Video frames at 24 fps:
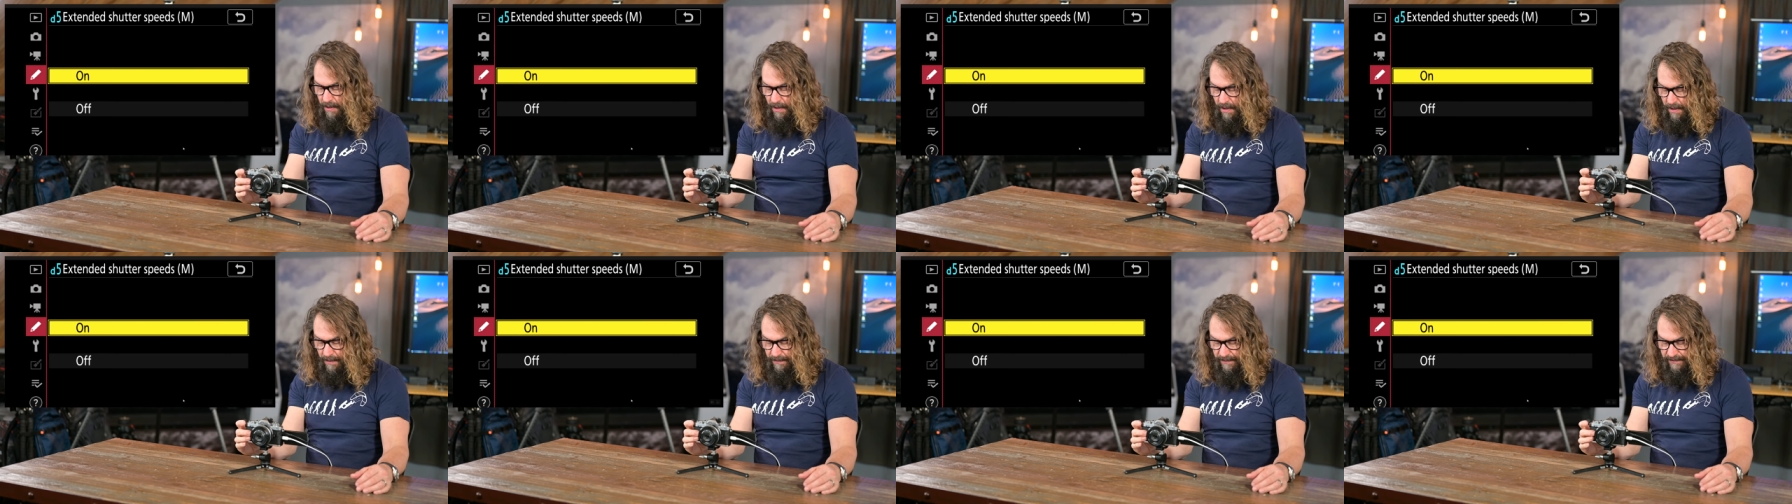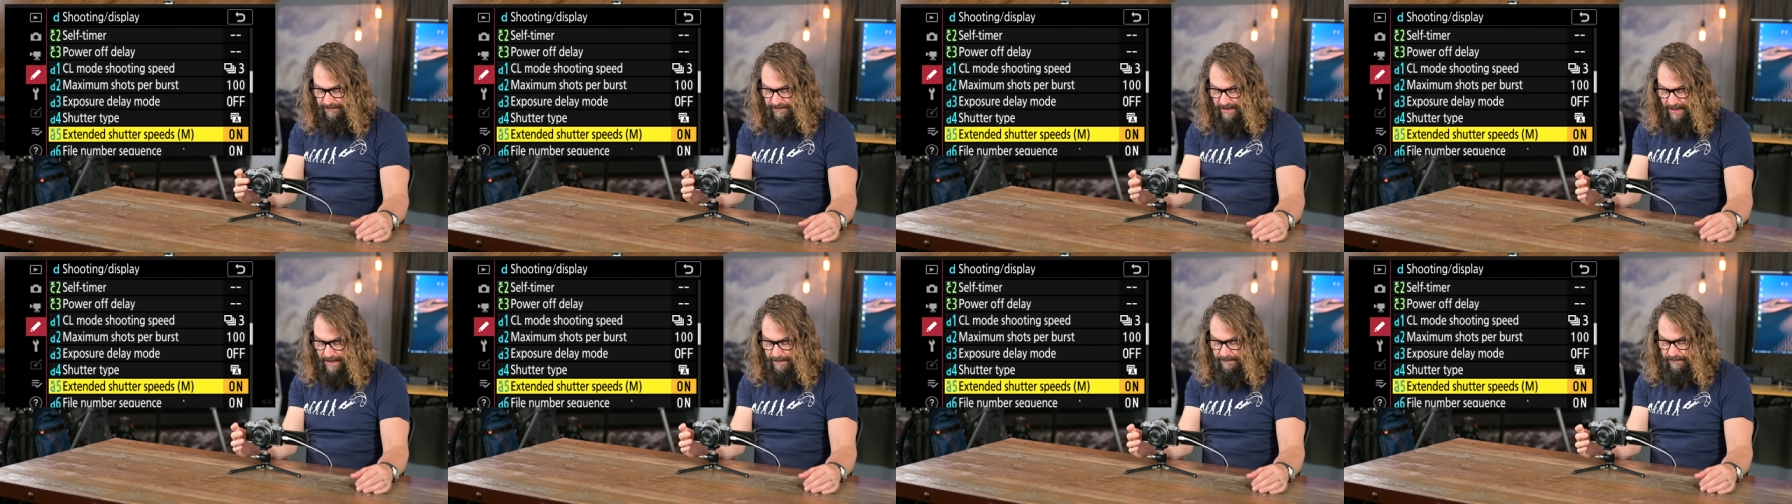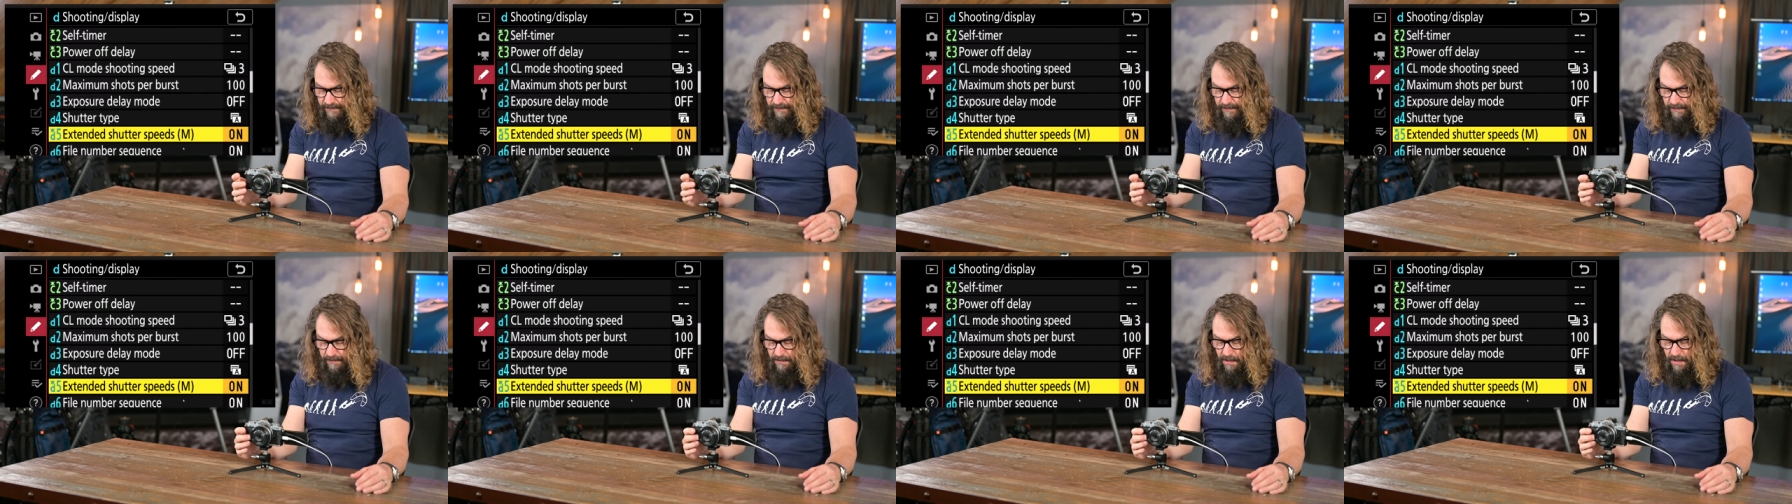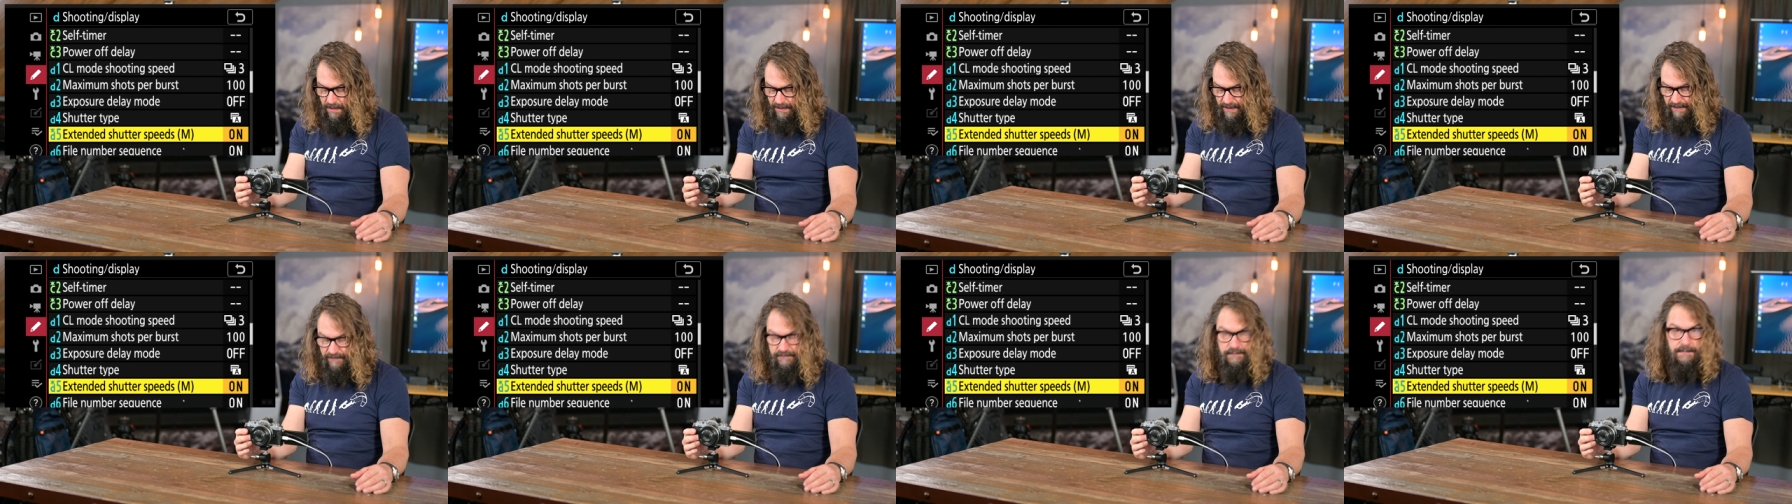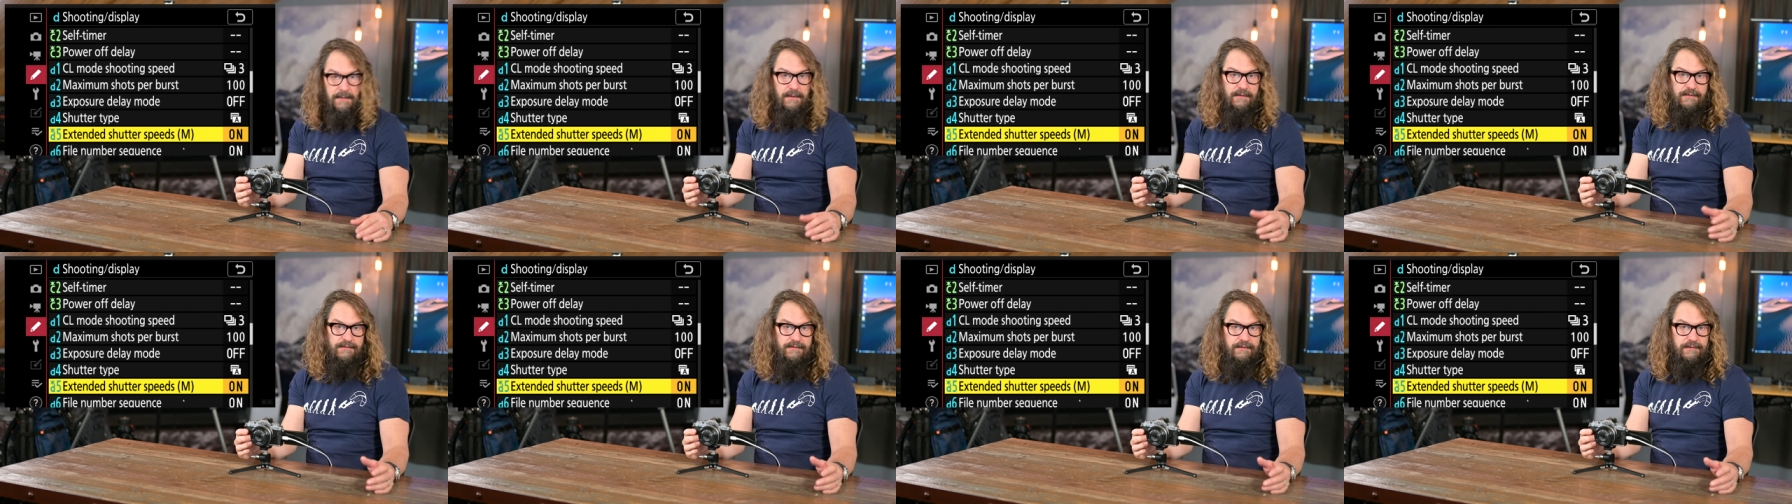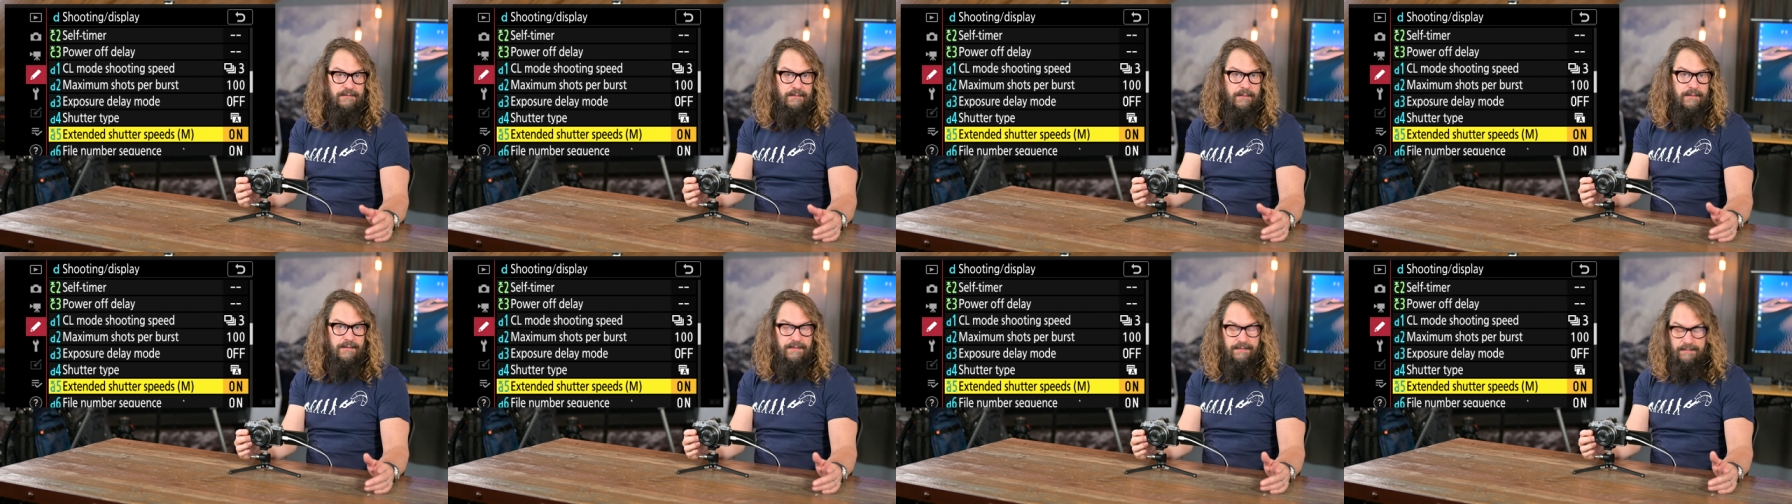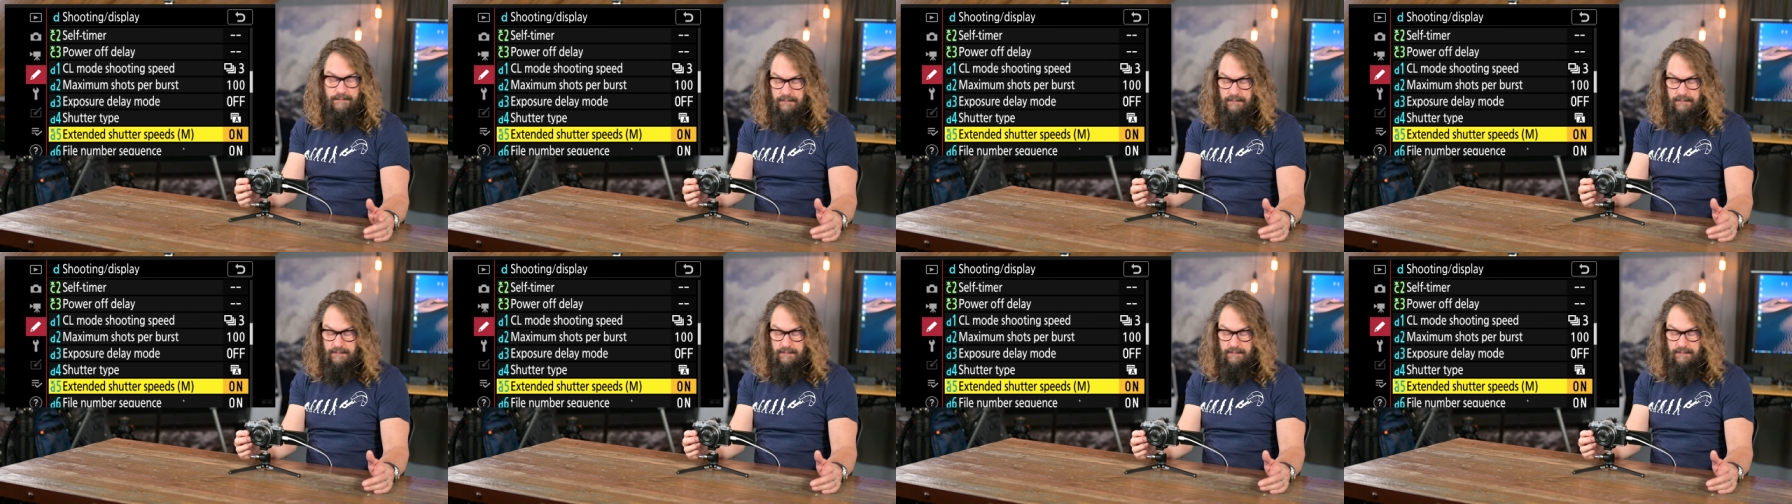all the time doing long exposures with,